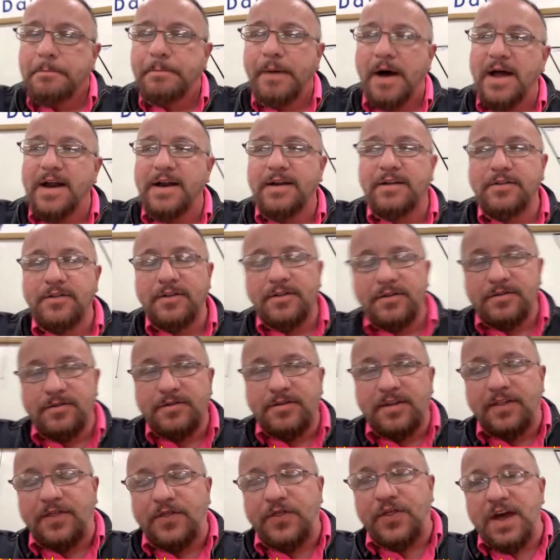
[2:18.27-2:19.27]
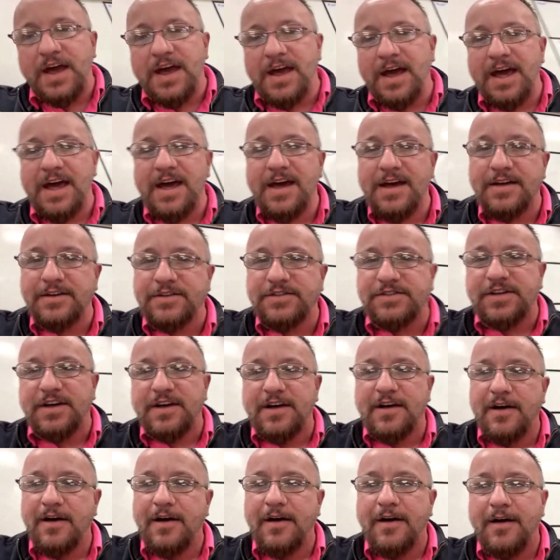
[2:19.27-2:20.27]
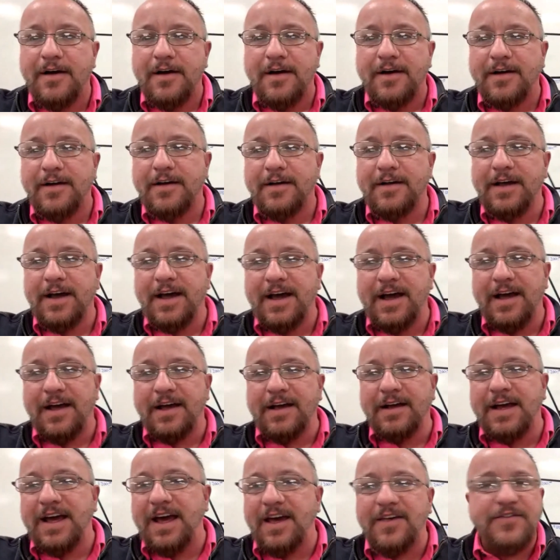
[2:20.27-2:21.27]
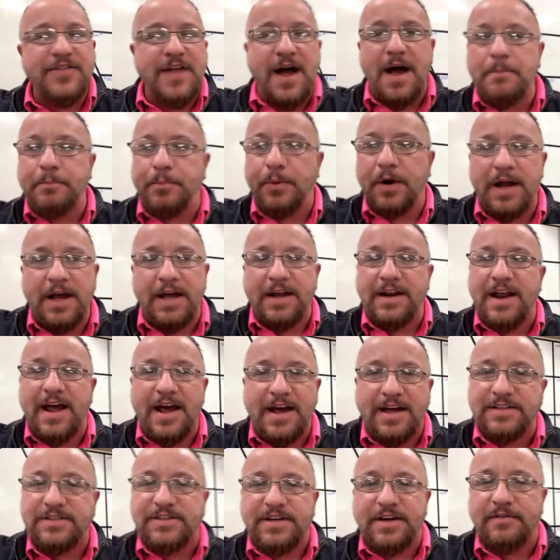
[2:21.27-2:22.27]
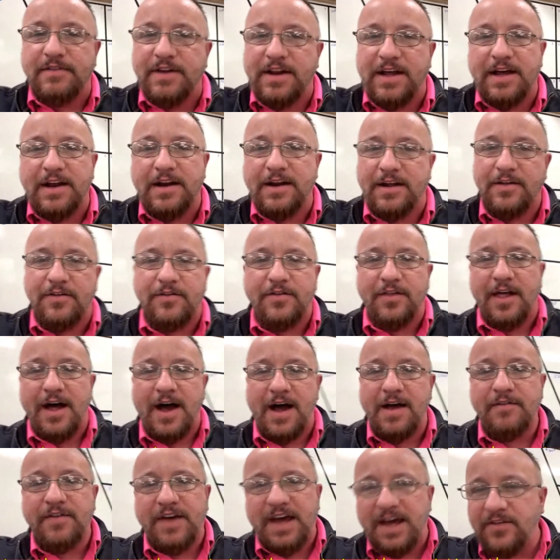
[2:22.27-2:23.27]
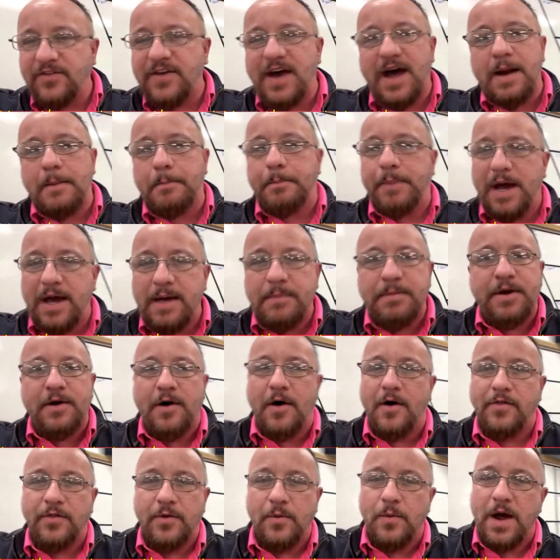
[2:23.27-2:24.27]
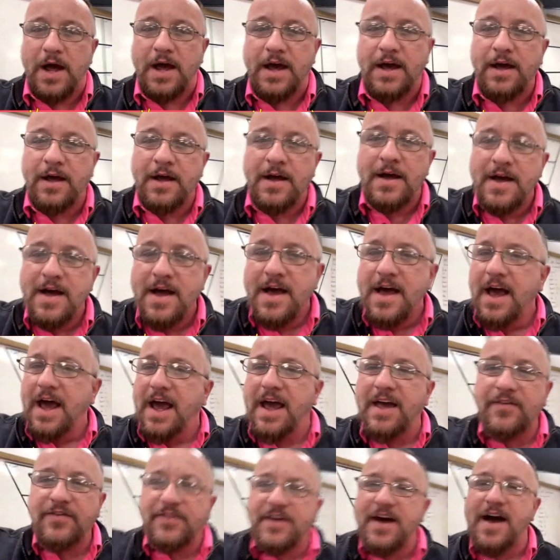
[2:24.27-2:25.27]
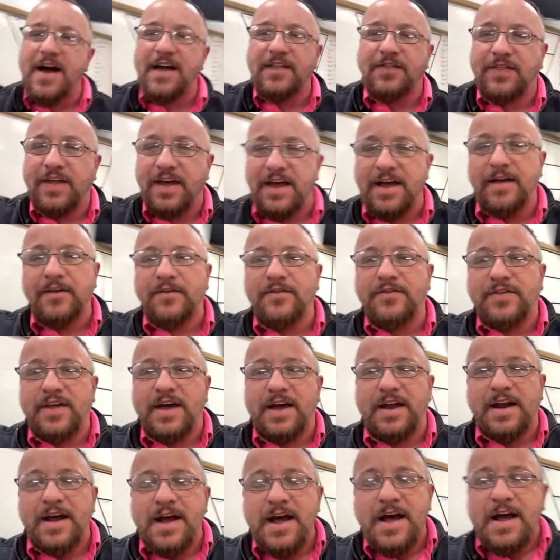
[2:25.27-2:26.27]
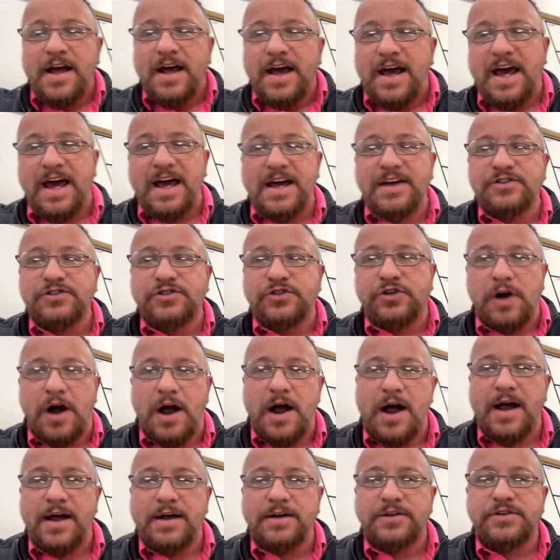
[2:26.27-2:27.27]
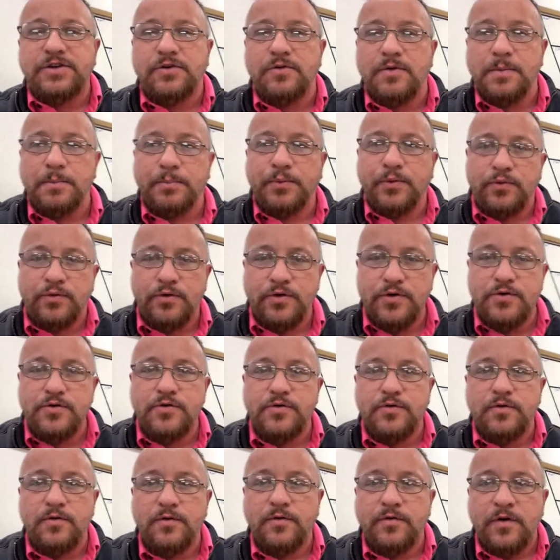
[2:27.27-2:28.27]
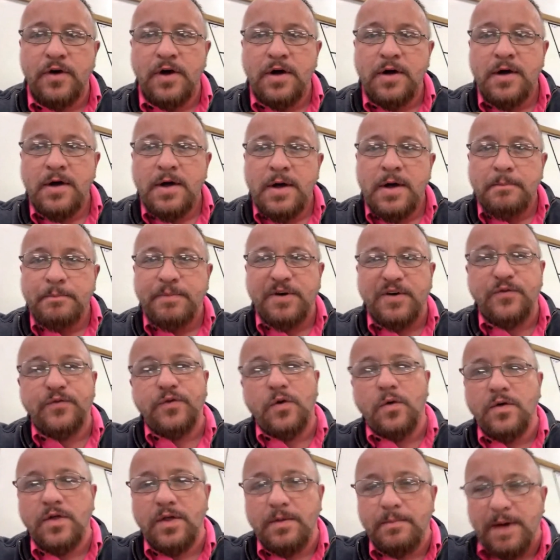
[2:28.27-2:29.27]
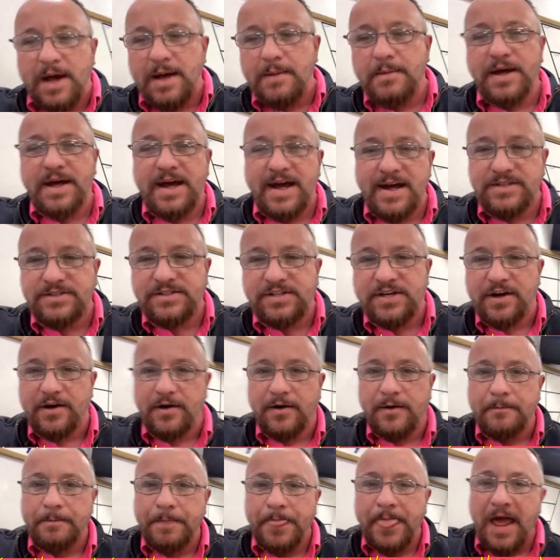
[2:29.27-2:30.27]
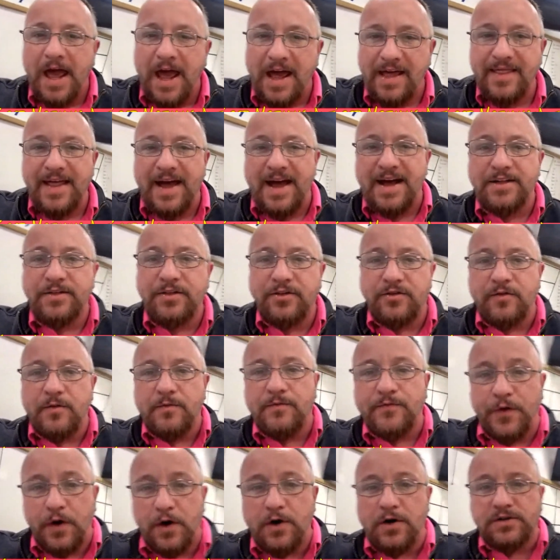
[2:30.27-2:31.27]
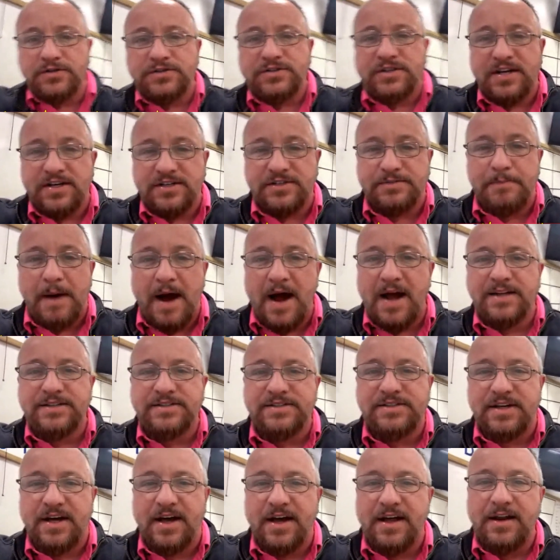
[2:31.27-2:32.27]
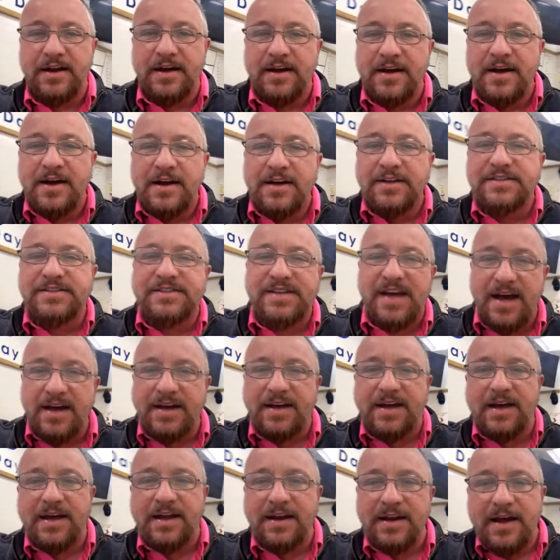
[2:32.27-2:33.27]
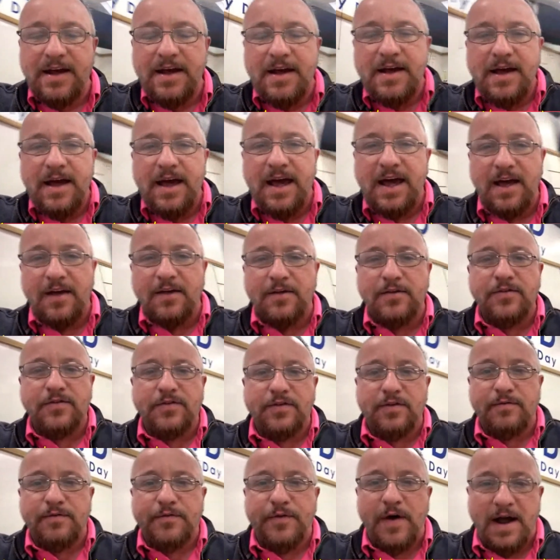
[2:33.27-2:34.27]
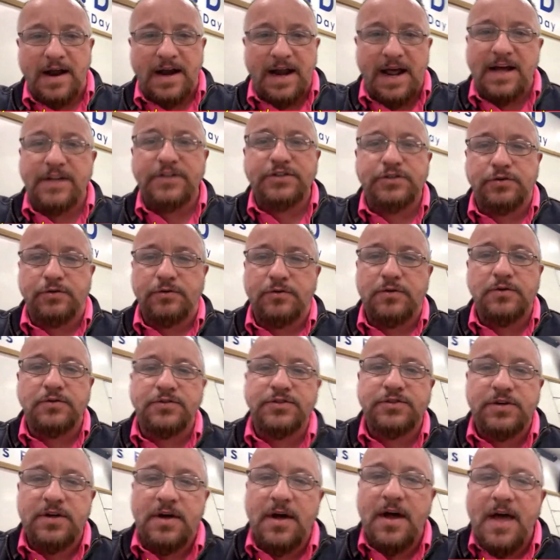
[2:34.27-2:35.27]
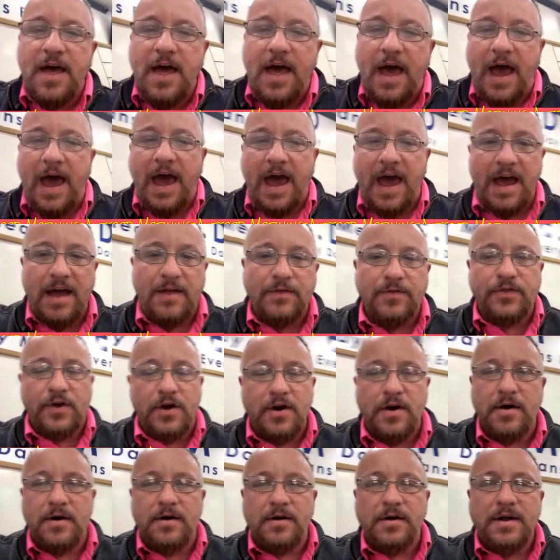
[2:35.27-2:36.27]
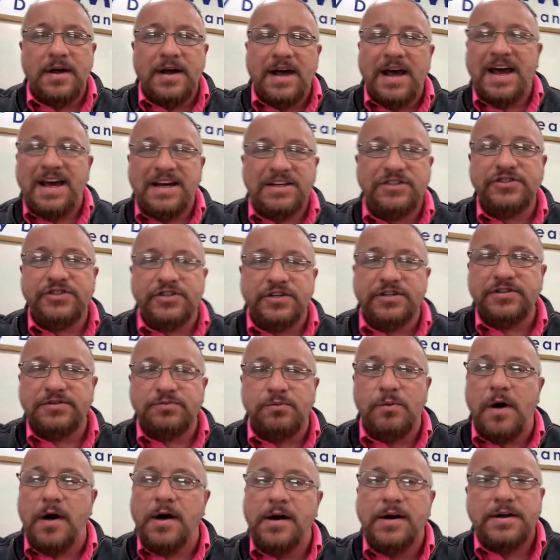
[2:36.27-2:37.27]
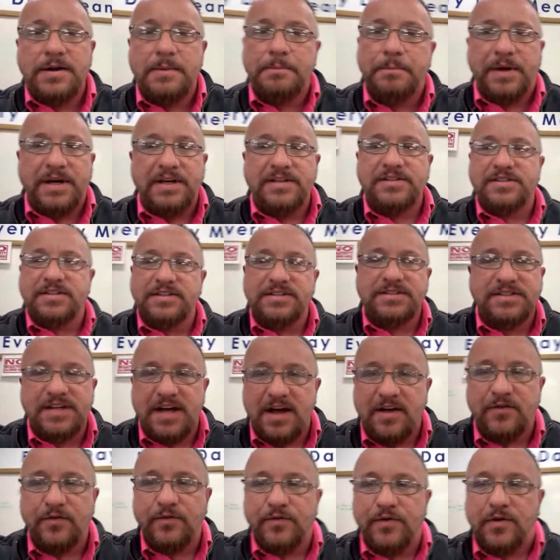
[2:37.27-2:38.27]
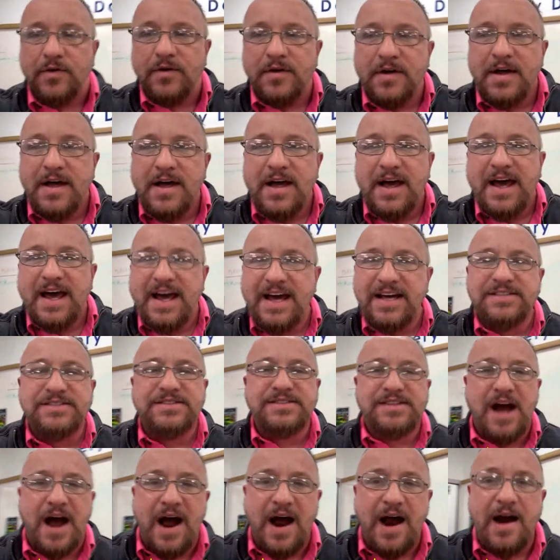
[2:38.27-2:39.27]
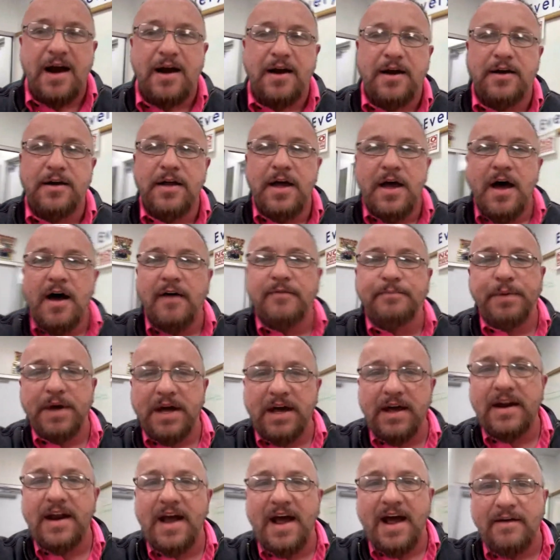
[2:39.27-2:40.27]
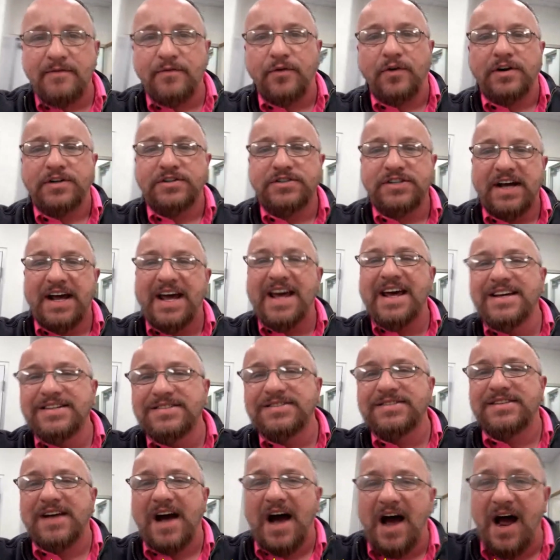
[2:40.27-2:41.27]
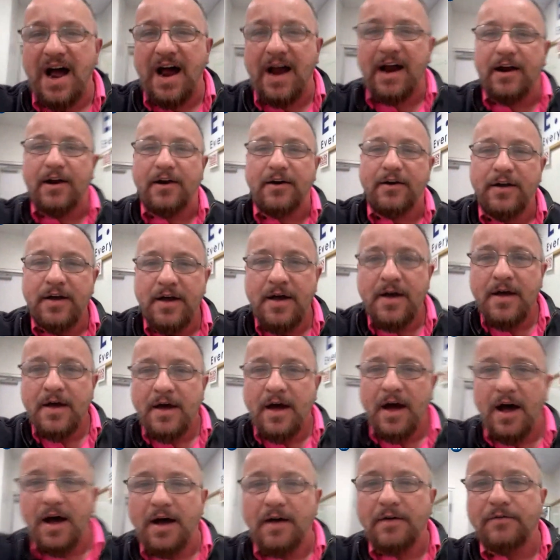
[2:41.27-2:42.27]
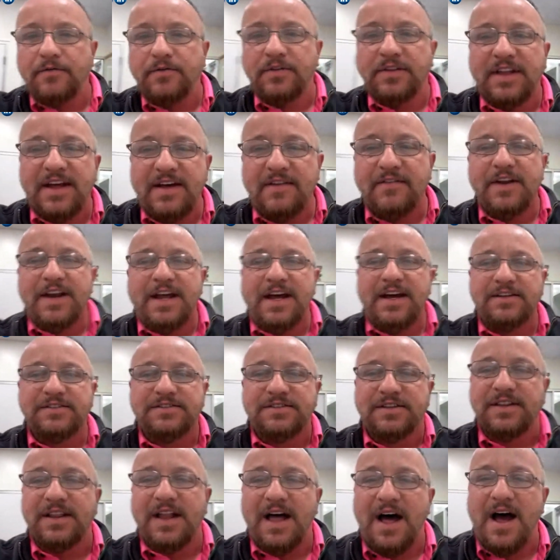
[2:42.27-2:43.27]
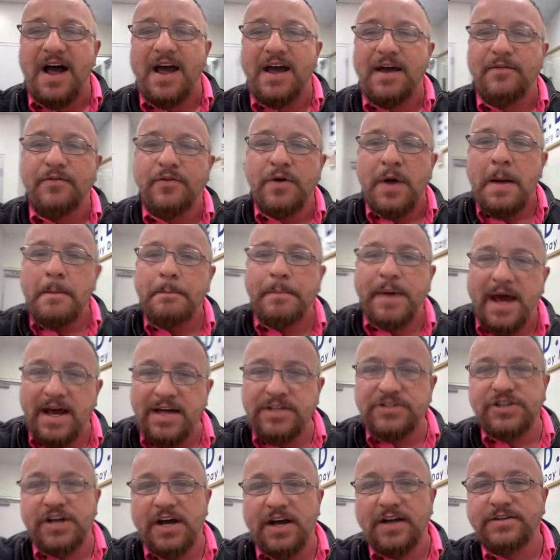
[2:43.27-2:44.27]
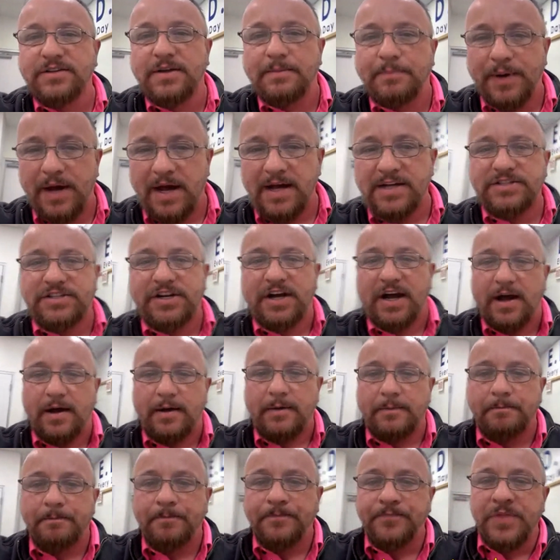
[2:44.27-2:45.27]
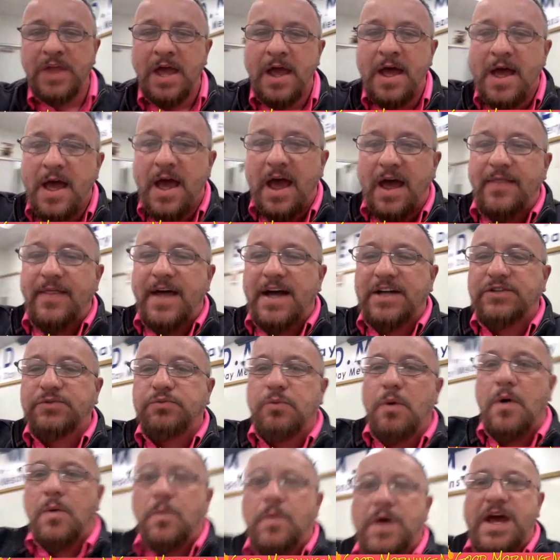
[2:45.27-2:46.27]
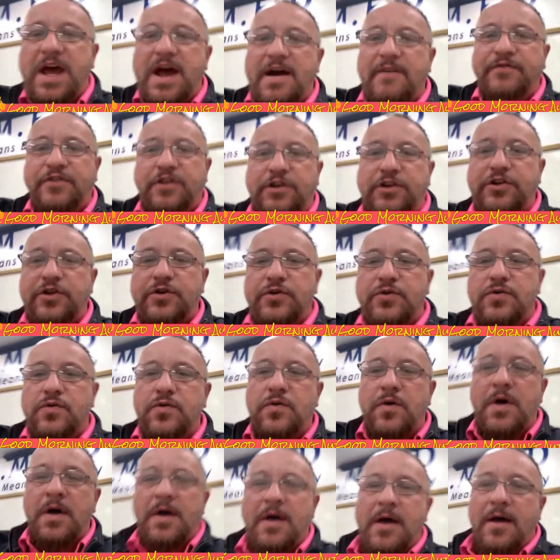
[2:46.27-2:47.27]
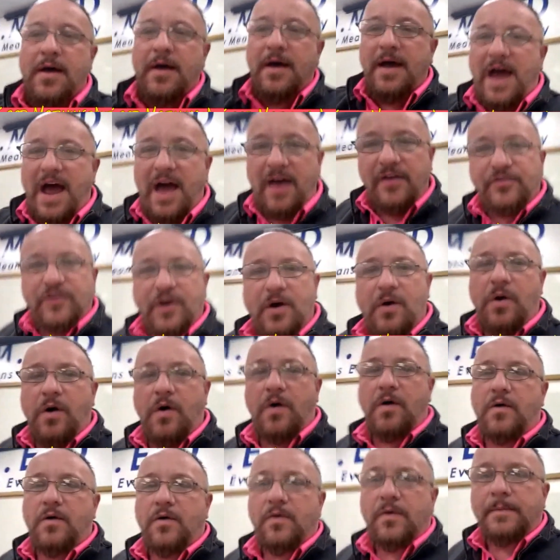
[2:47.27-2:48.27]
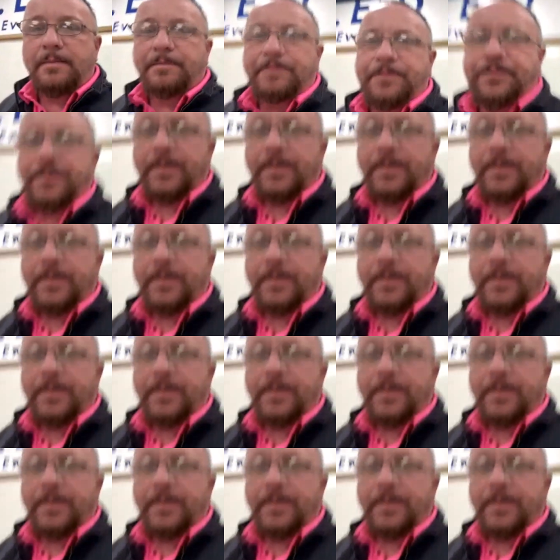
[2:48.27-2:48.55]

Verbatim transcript: But the thing is, he's not bringing negativity in his life. He's got a baby on the way. He's got things that he's trying to improve before the baby gets here. And that's first, his mindset. Second, his financials. And third, he's just wanting to be successful. He's tired of being average. He's tired of living his life paycheck to paycheck. And that's what we have to do as a whole.